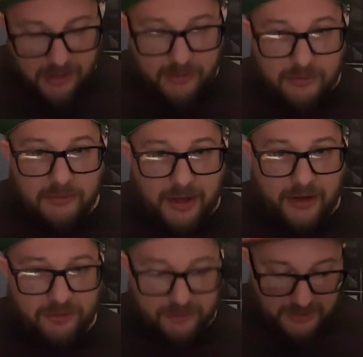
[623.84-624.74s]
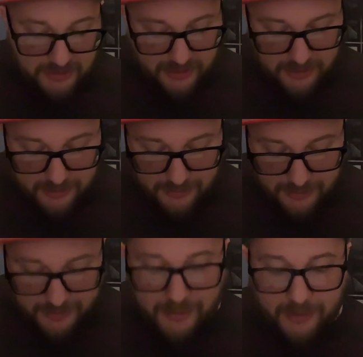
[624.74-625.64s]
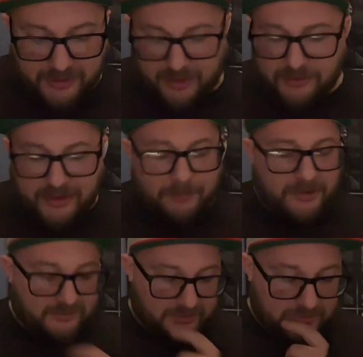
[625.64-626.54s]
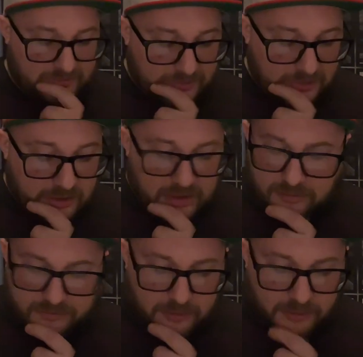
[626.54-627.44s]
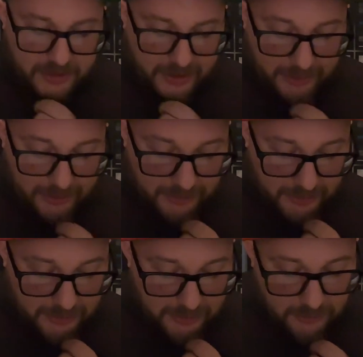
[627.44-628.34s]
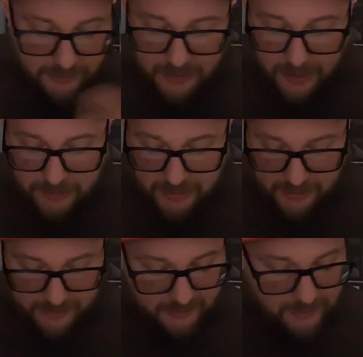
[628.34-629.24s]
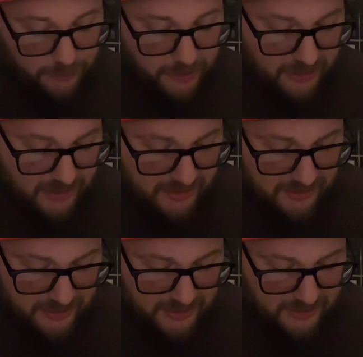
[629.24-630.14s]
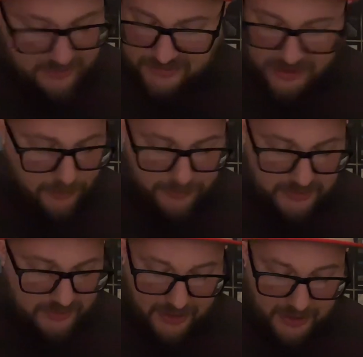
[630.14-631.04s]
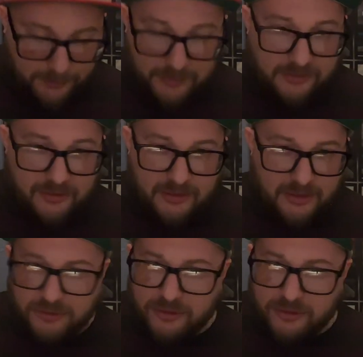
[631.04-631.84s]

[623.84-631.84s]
Yeah, actually he did. Okay, well that makes sense. He was a good guy. He used to come in here on his lunch break a lot. It's a terrible thing that happened.